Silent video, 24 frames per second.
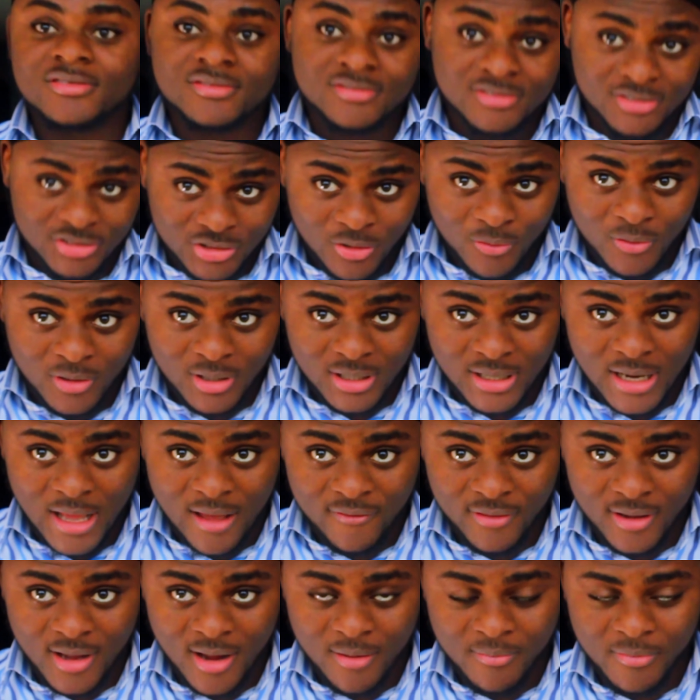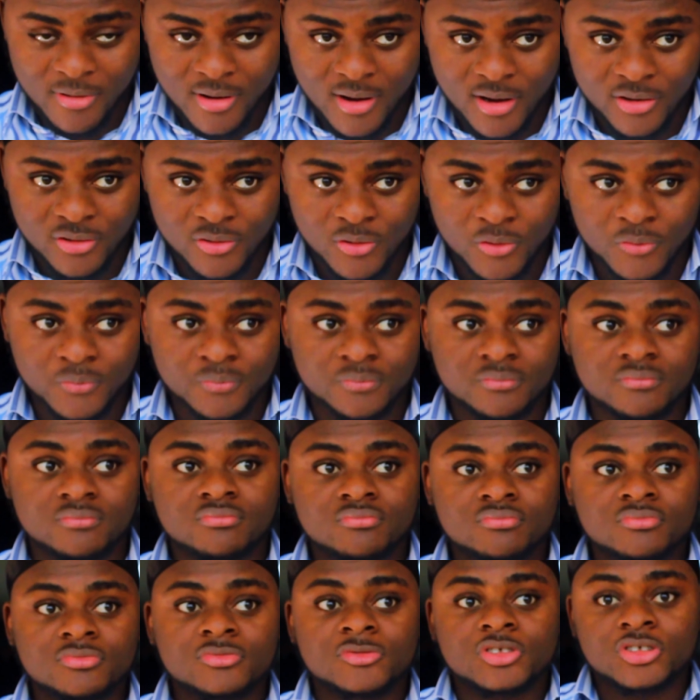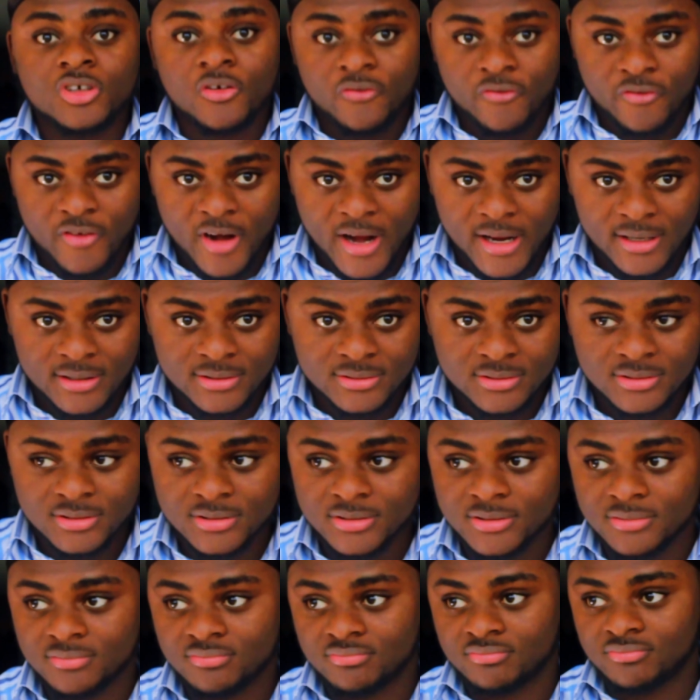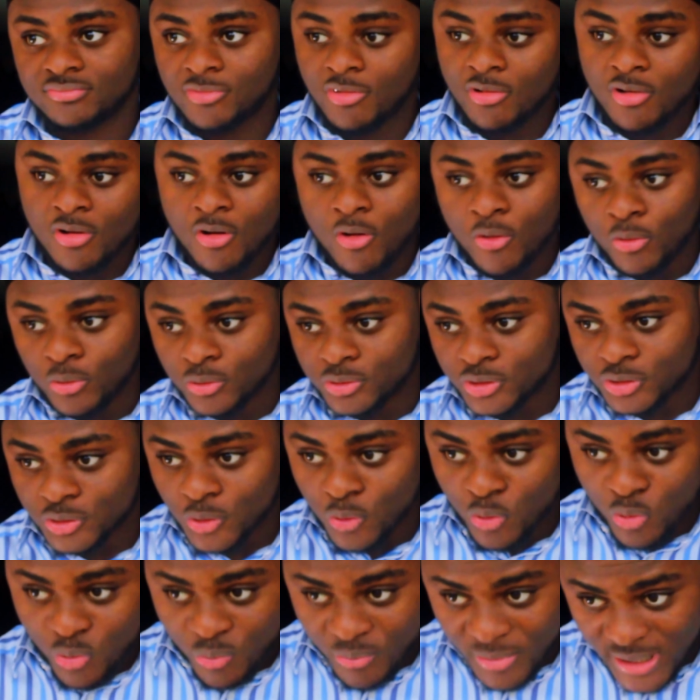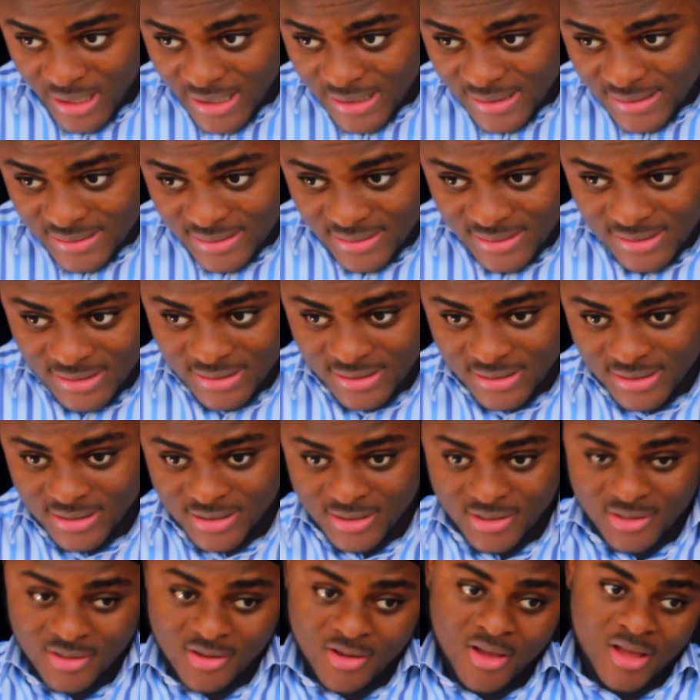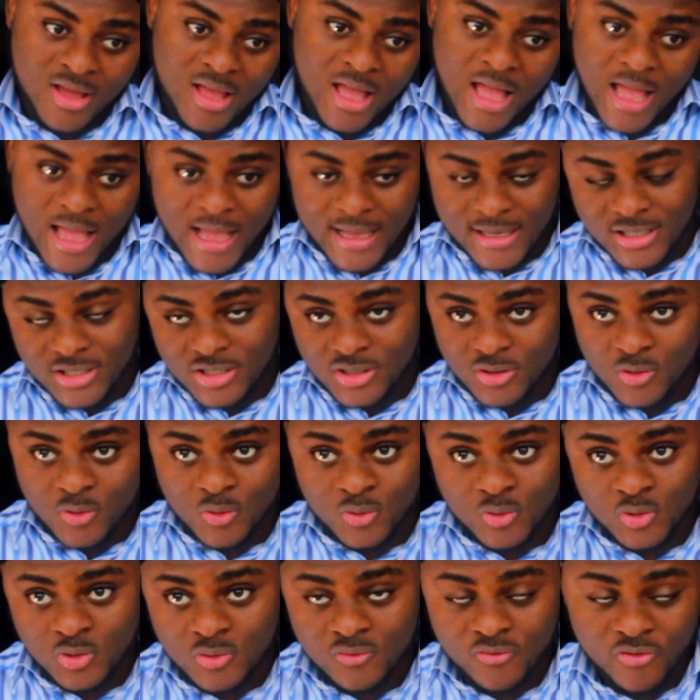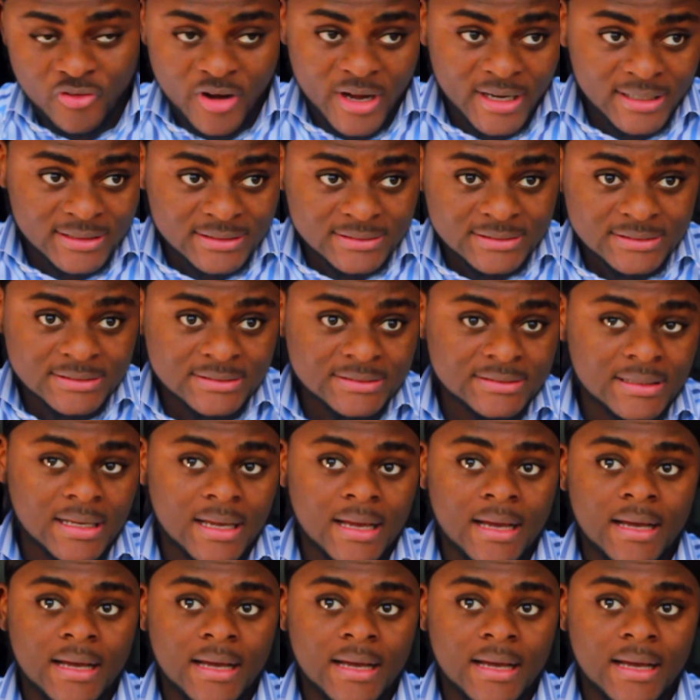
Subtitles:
Someone can have a camera, you know. Your friend, old schoolmates, high school friends,